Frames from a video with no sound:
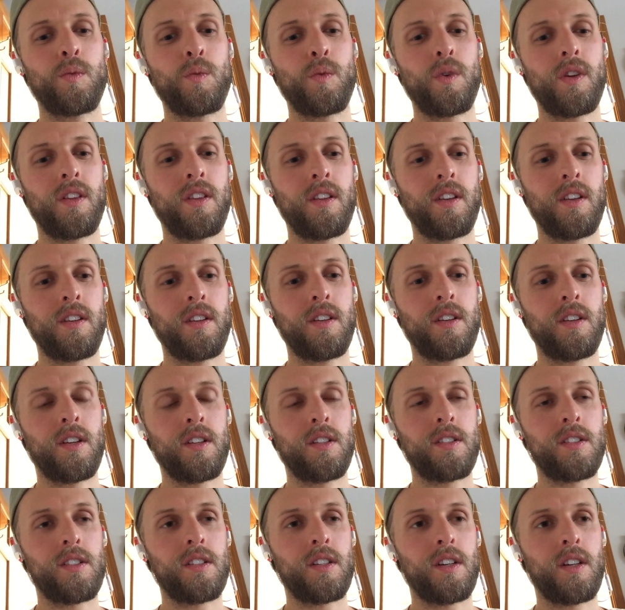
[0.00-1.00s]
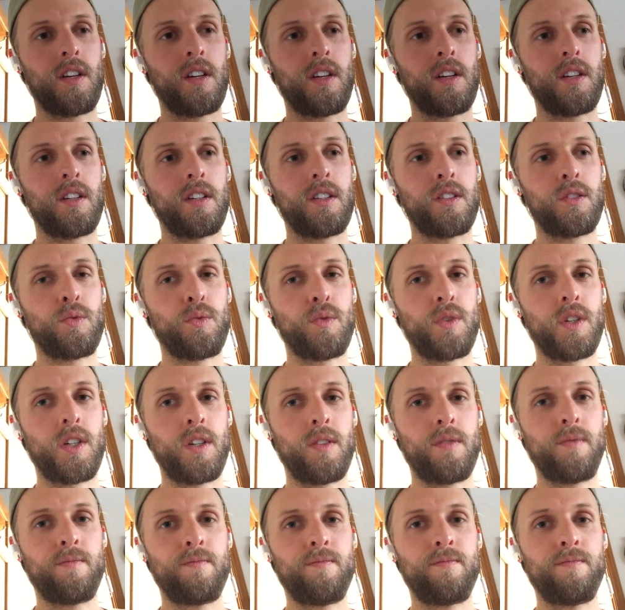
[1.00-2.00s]
with it, cause it's real.
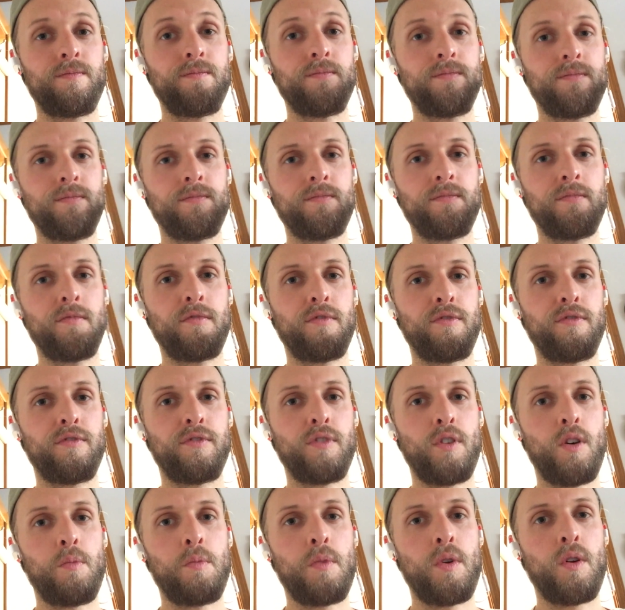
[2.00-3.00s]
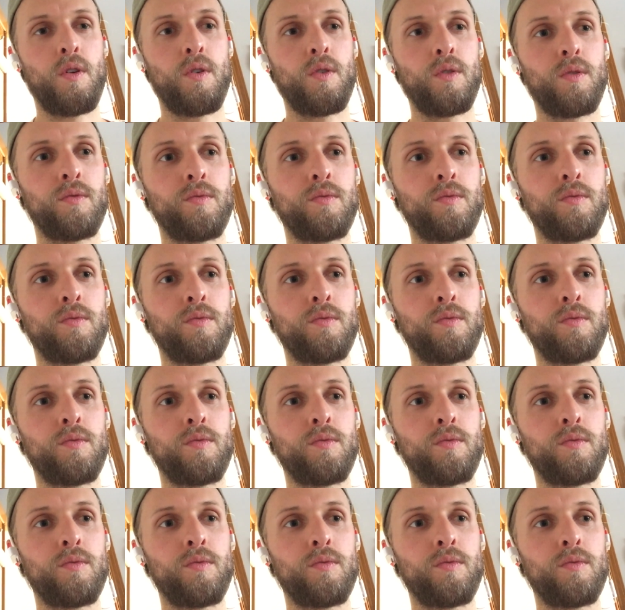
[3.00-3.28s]
FOMO.